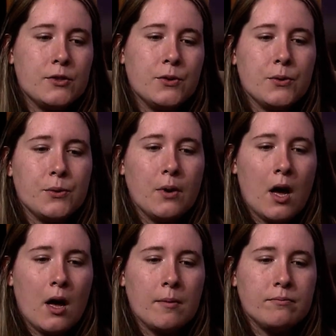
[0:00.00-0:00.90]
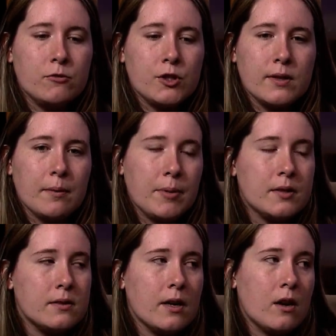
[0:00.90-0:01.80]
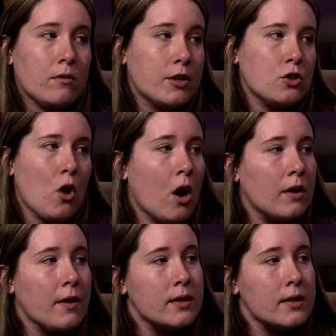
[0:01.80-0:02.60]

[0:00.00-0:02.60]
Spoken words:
to just like pieces that are original art that I